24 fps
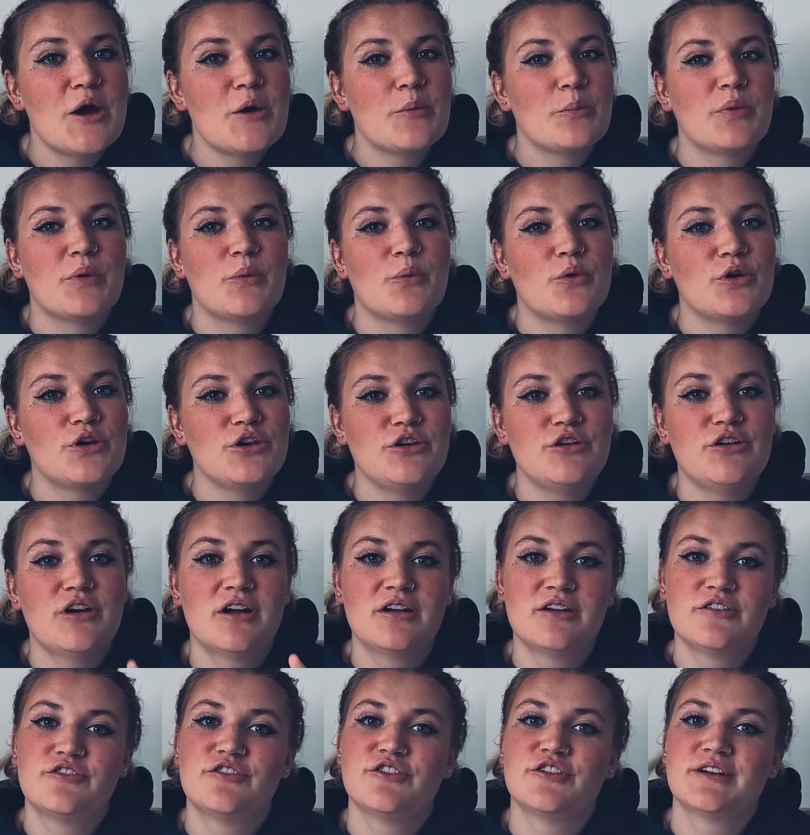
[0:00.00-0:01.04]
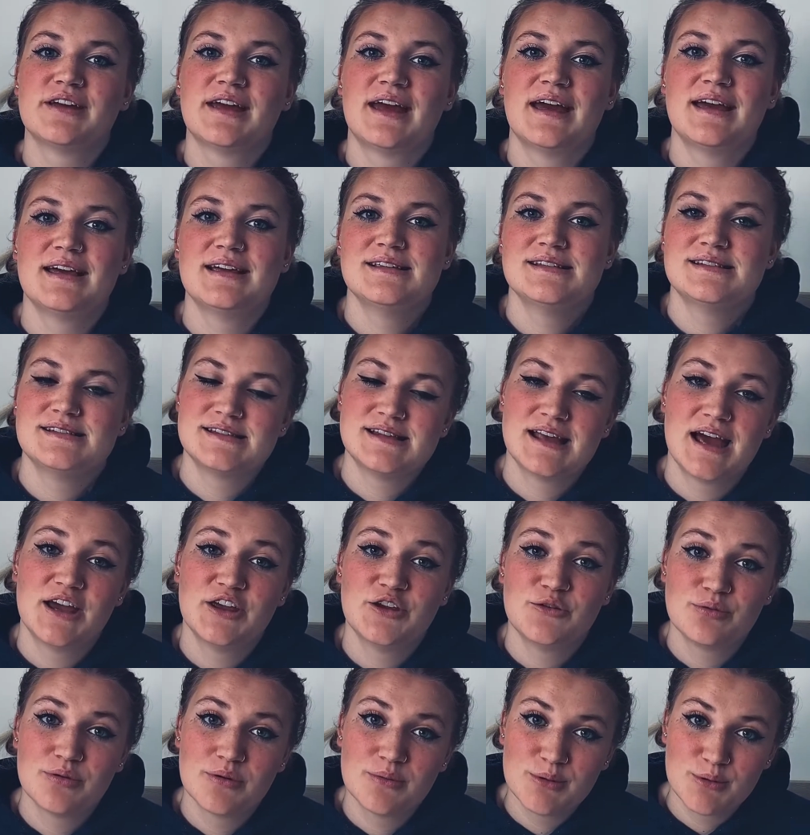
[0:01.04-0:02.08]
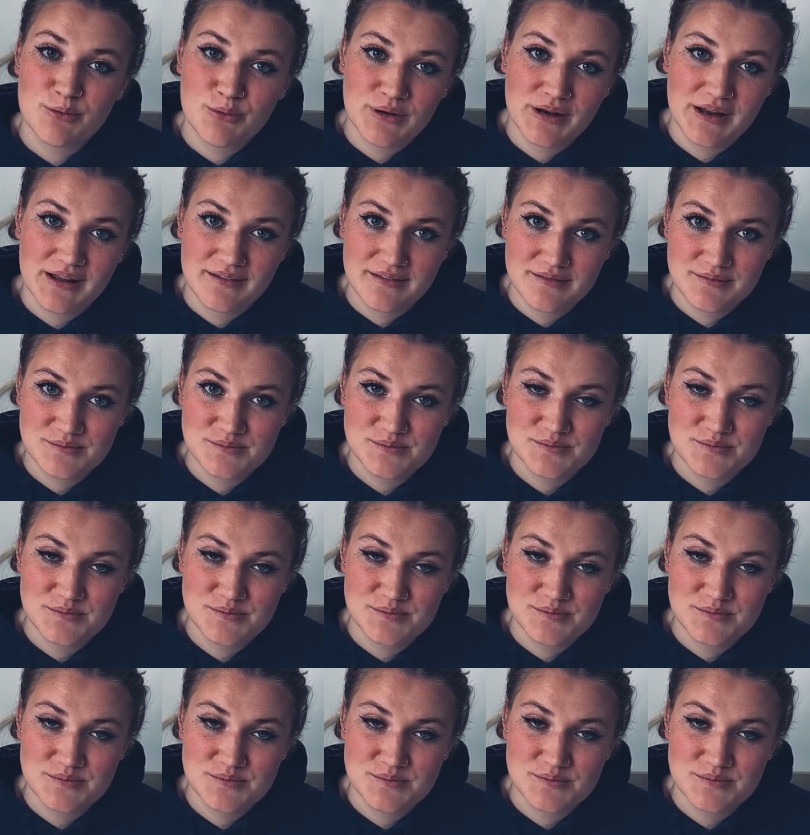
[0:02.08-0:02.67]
But what you're gonna forget is that you probably want to have